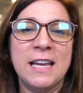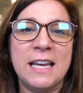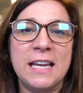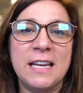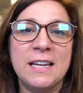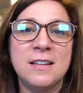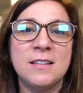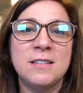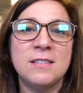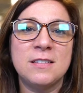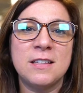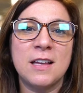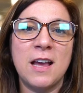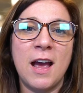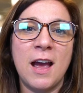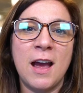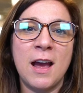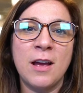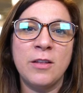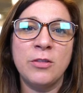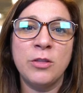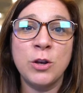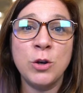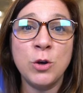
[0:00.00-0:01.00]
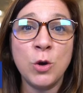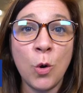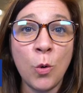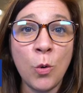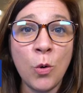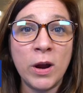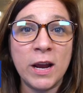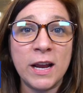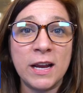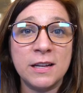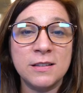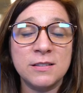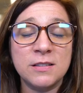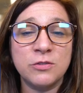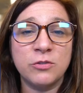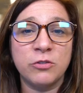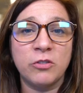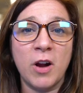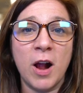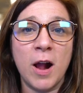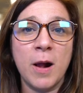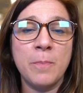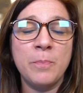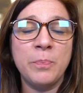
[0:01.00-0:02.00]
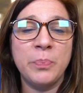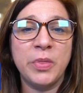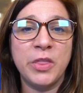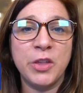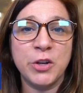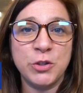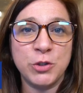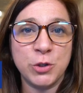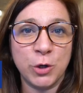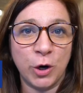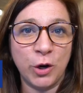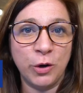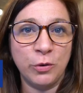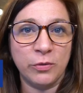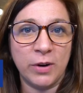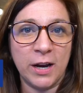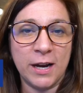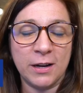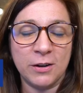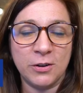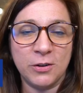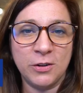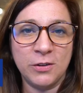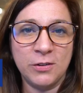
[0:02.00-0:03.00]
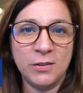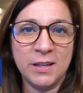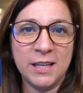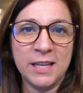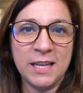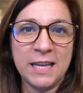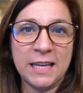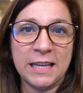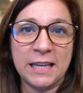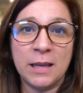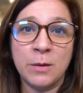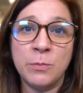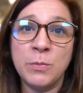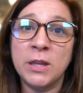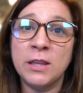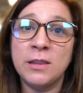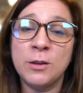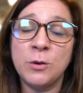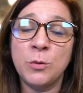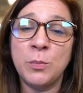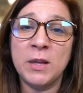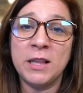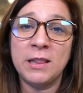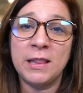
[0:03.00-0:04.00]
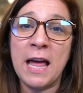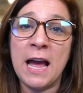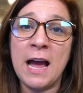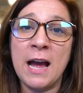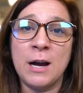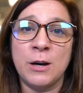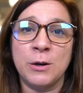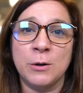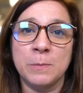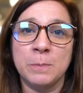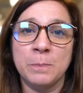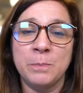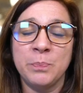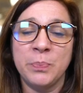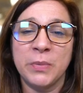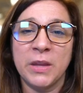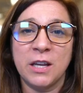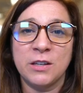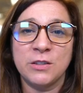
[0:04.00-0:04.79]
is uh, the noise from the dart rail can be a little bit loud.